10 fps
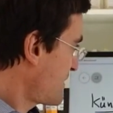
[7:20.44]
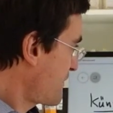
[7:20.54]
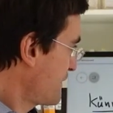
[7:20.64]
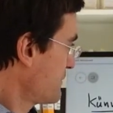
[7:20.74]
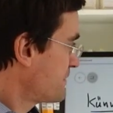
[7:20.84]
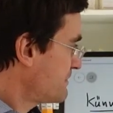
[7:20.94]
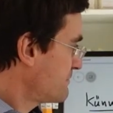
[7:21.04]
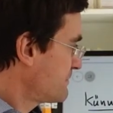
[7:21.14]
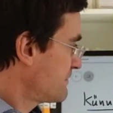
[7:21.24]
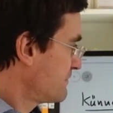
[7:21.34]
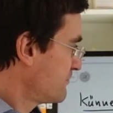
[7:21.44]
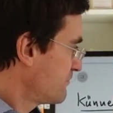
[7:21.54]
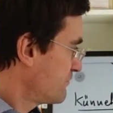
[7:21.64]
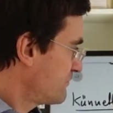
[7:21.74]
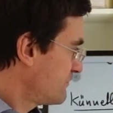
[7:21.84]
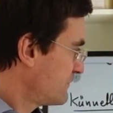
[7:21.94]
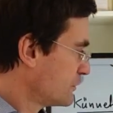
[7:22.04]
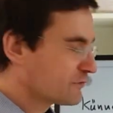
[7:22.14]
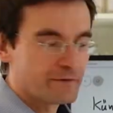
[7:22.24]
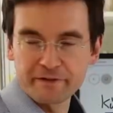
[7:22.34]
theorem
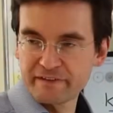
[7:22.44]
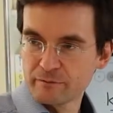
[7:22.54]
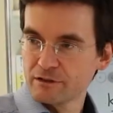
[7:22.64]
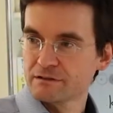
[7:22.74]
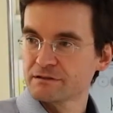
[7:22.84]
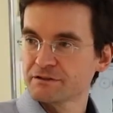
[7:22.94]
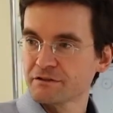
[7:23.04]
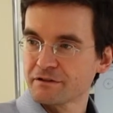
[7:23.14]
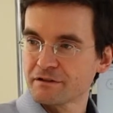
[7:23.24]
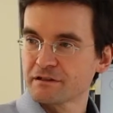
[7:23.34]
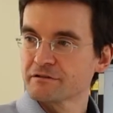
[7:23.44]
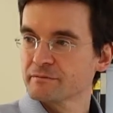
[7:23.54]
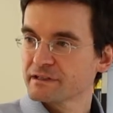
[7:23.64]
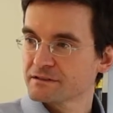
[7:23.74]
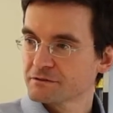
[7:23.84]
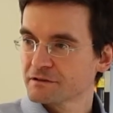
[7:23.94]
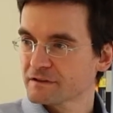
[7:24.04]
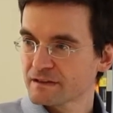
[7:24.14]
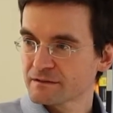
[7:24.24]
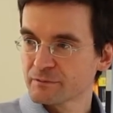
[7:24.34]
looks very similar to the theorem that you
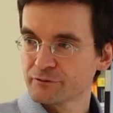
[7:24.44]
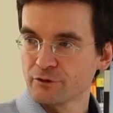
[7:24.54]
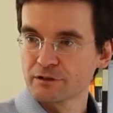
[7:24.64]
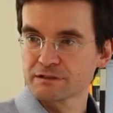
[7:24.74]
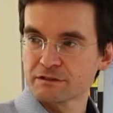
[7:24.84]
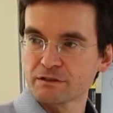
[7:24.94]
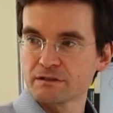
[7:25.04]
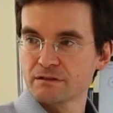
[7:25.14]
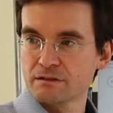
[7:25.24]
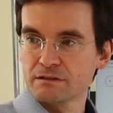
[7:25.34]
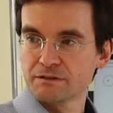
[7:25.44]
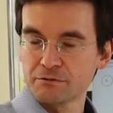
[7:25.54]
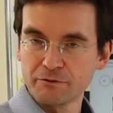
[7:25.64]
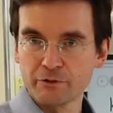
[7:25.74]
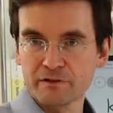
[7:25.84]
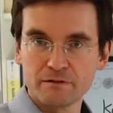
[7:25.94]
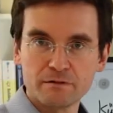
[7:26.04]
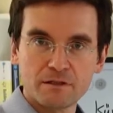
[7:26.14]
discussed before, the universal